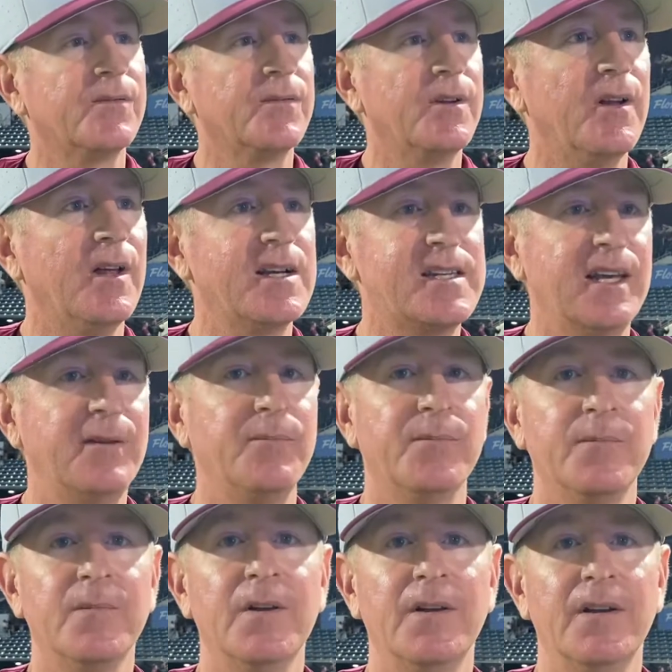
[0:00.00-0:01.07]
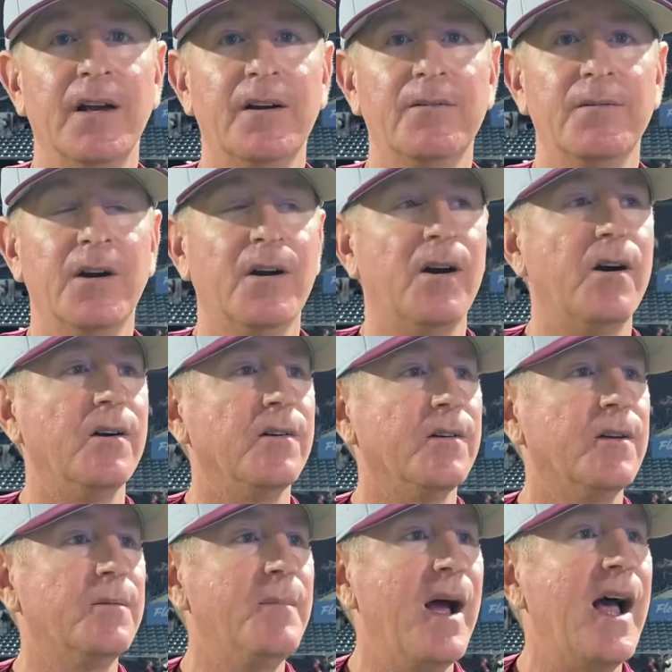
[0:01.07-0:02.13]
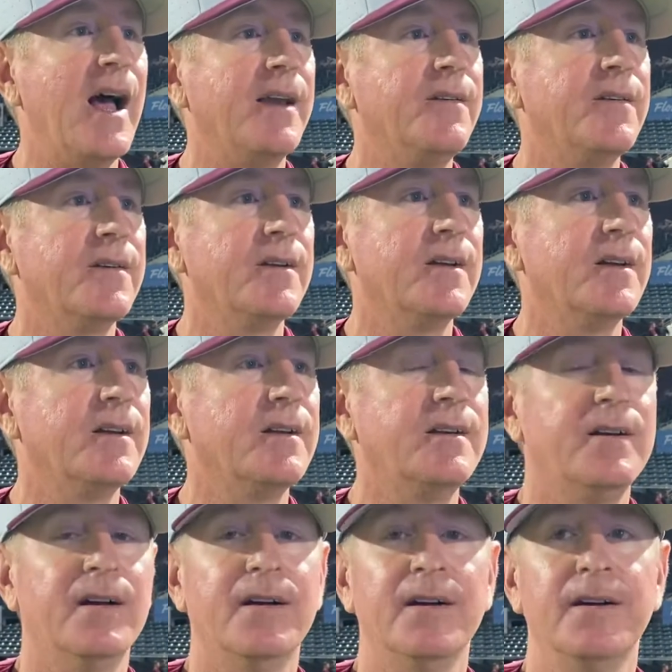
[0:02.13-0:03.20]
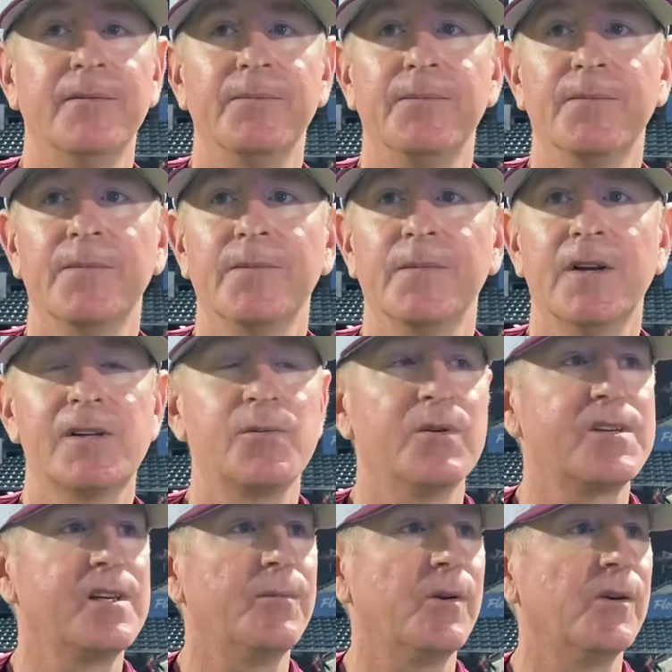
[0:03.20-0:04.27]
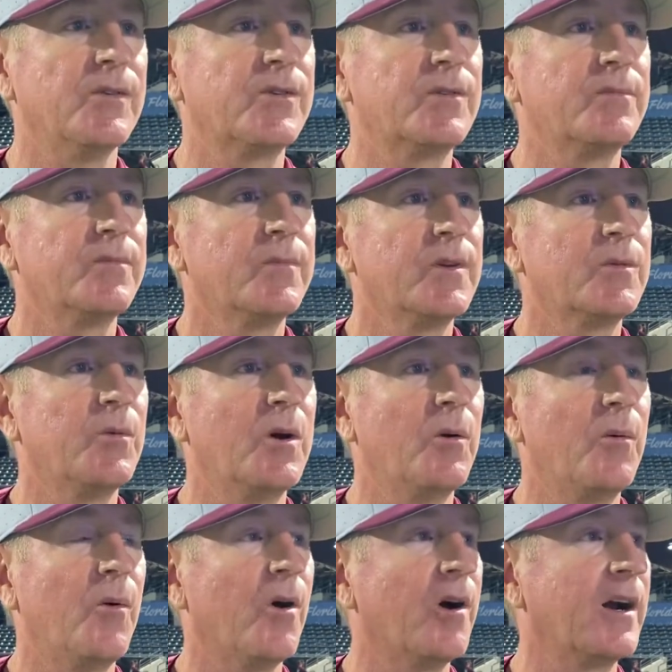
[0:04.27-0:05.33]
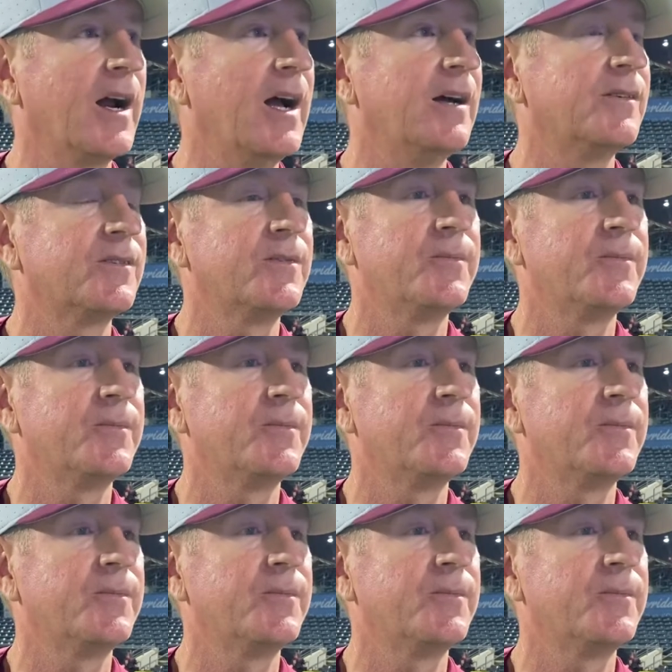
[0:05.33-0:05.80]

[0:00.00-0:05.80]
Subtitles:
You that team, they're hurt, they're mad. That's what Seminoles, where we want our guys.